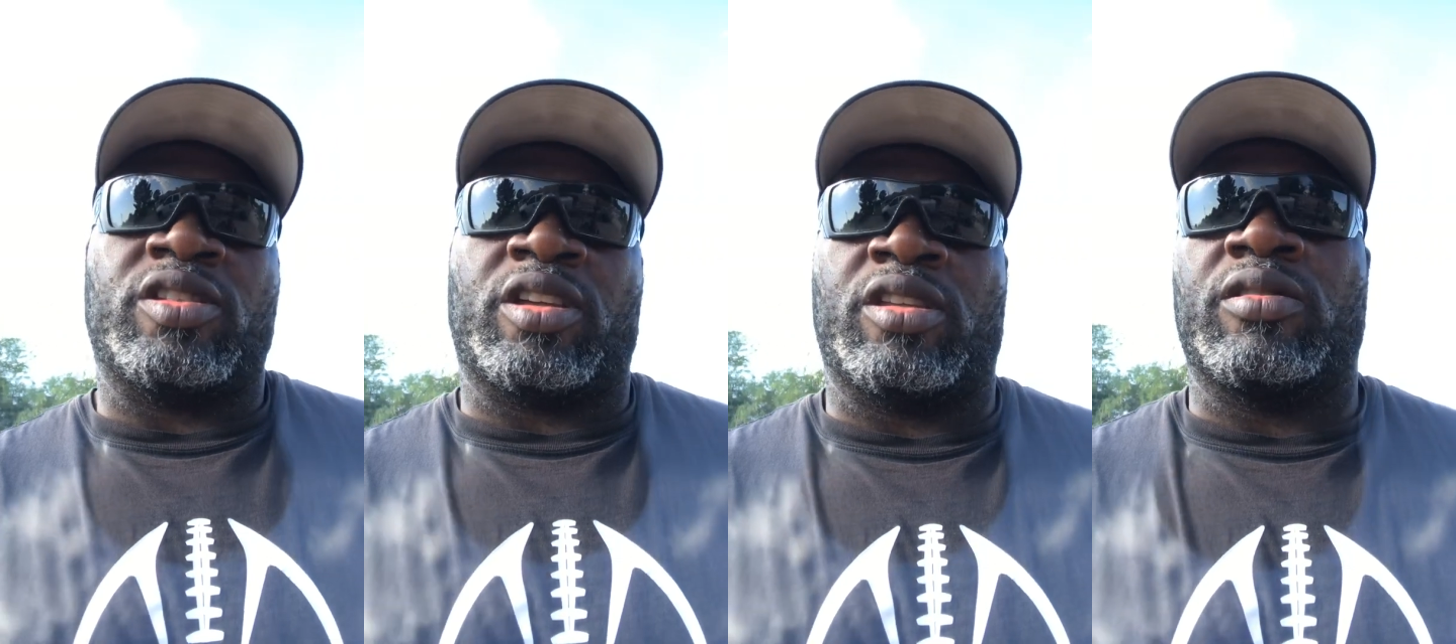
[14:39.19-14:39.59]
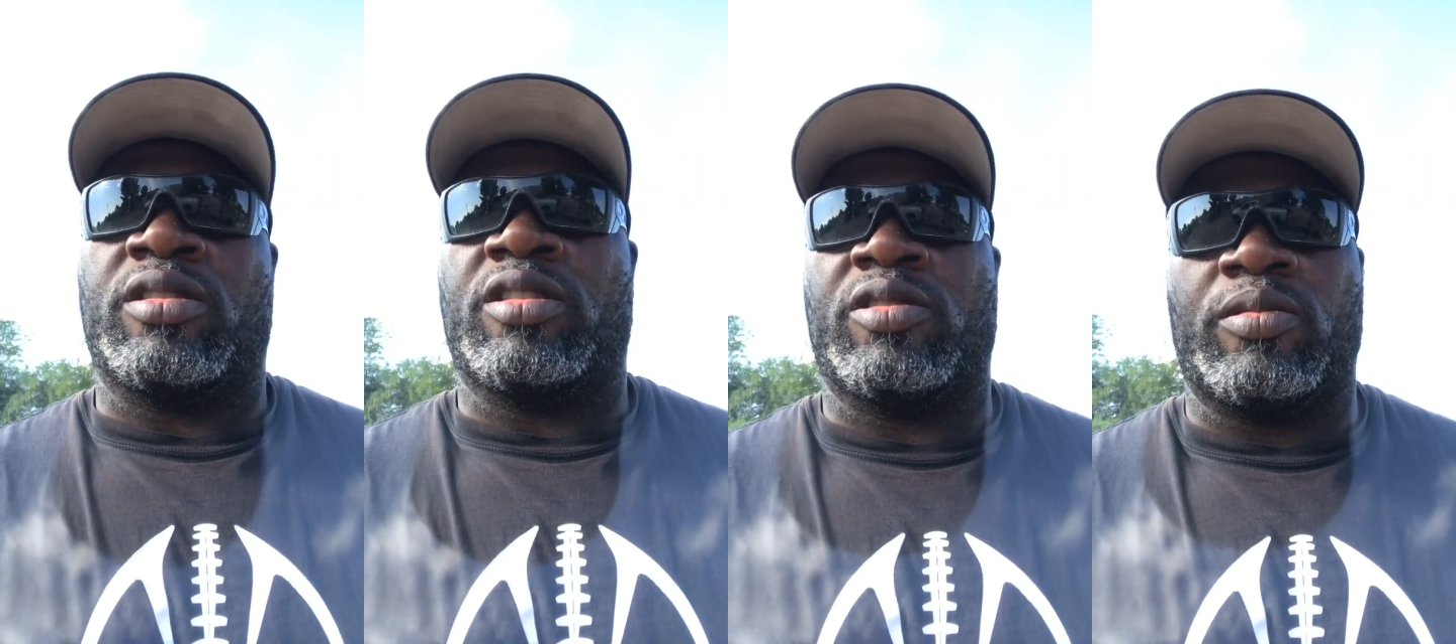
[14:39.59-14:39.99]

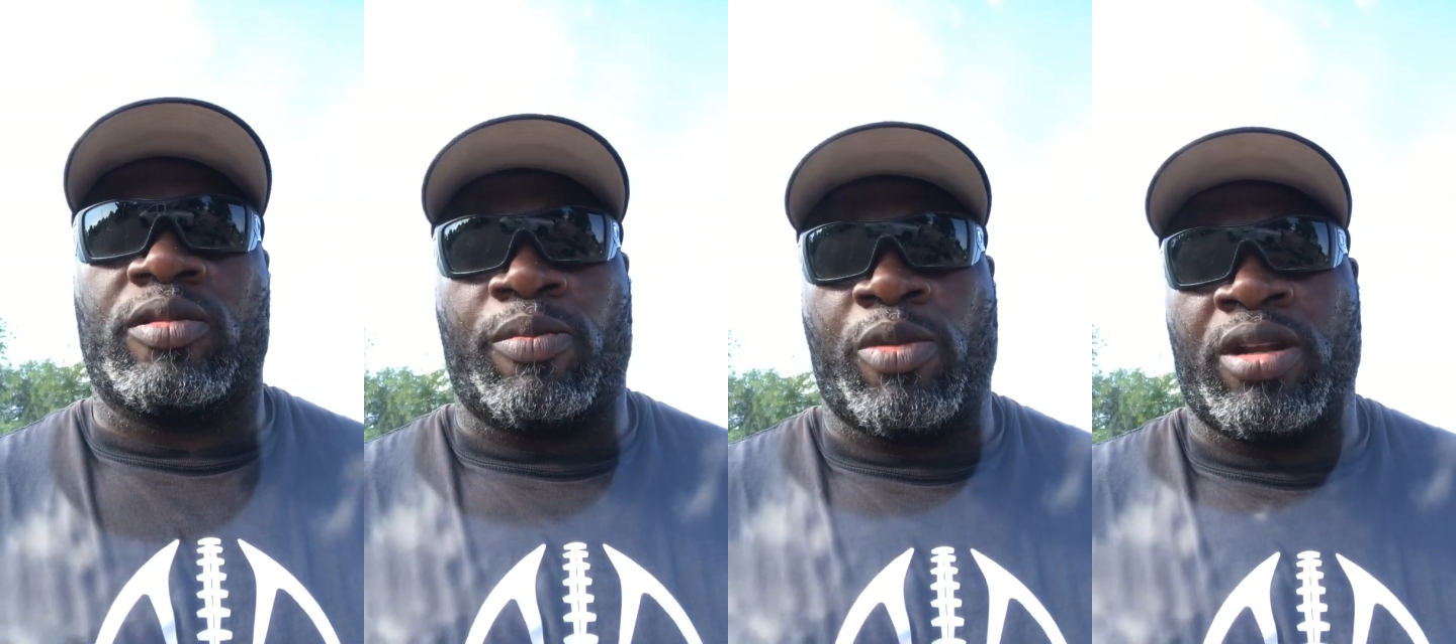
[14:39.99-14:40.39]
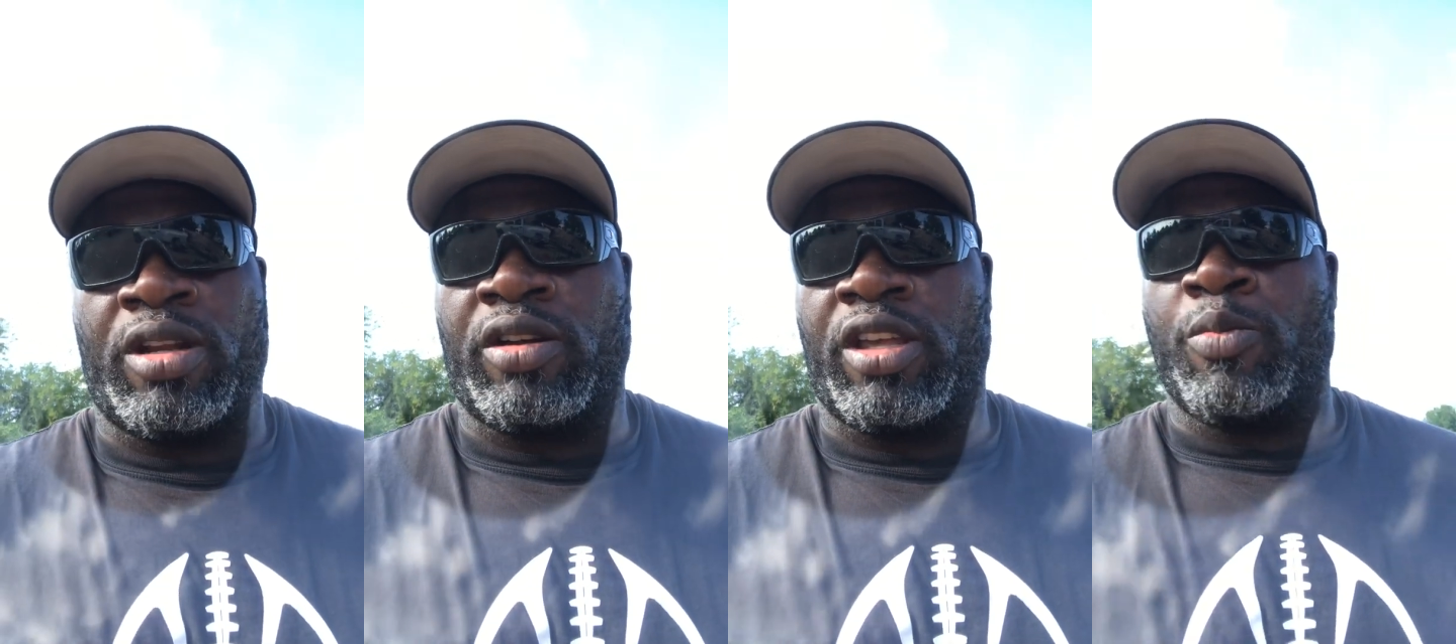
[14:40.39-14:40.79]
I mean,
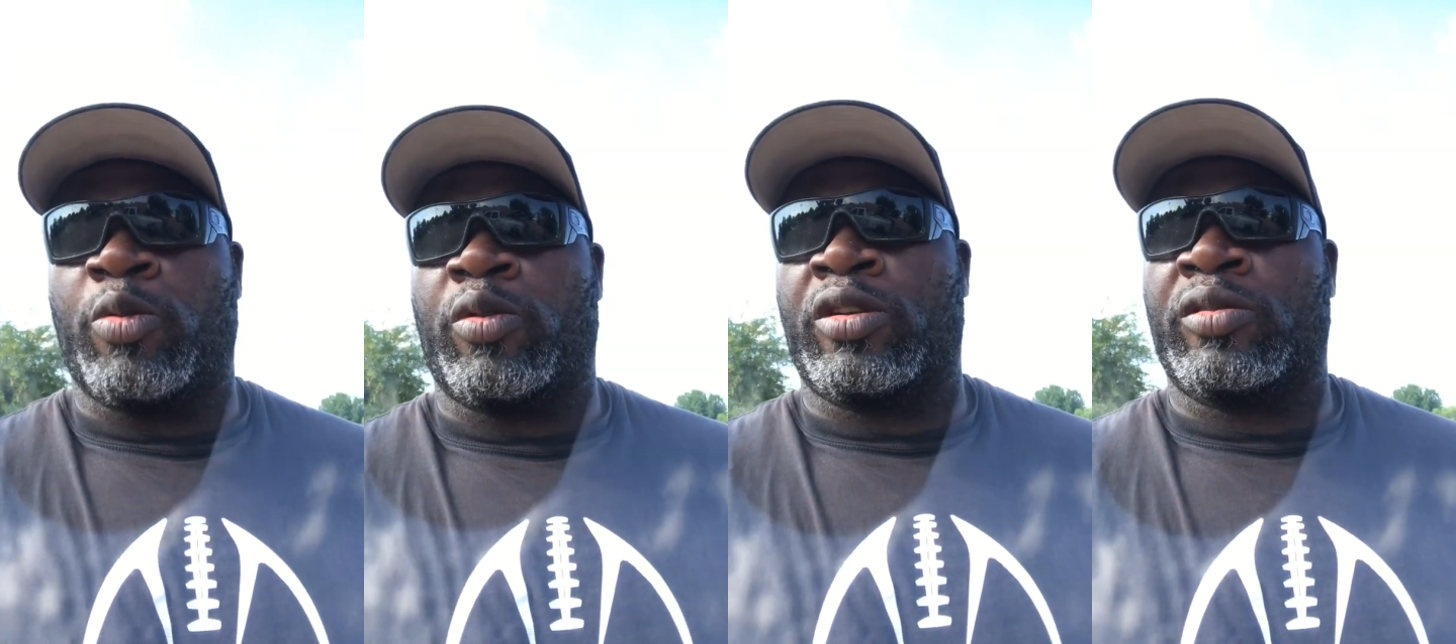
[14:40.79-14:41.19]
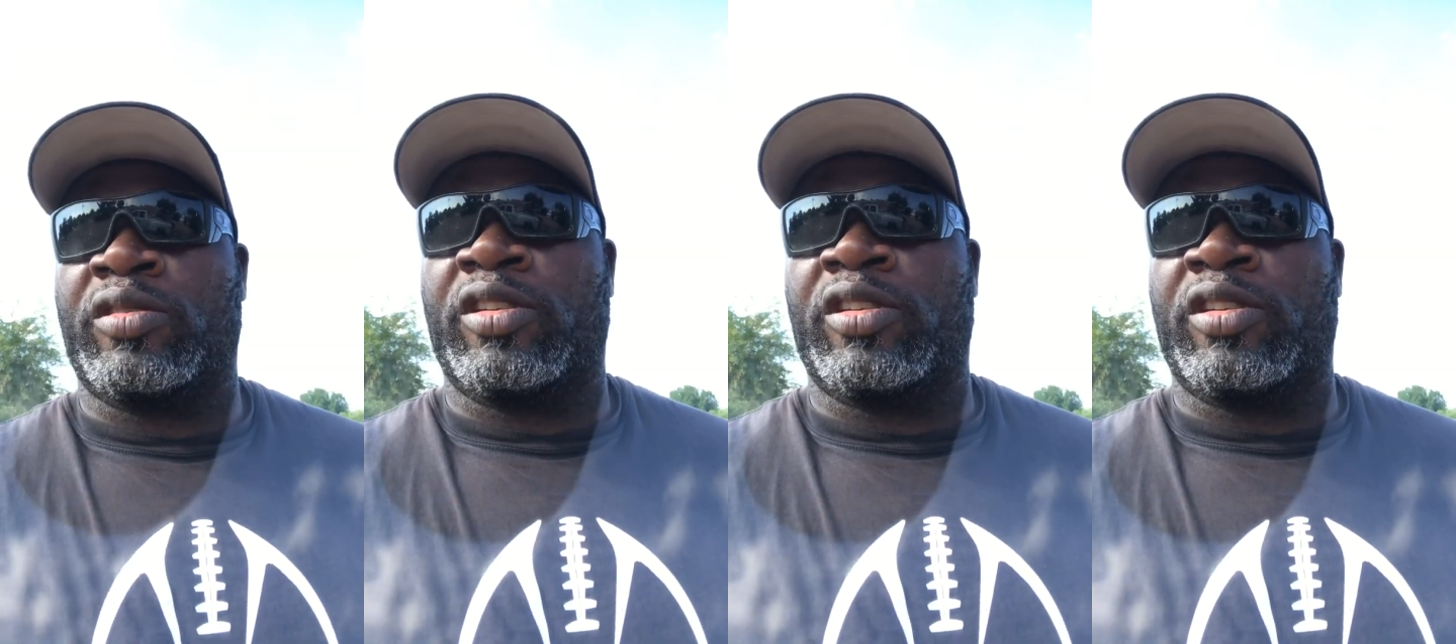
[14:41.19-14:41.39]
don't get me wrong,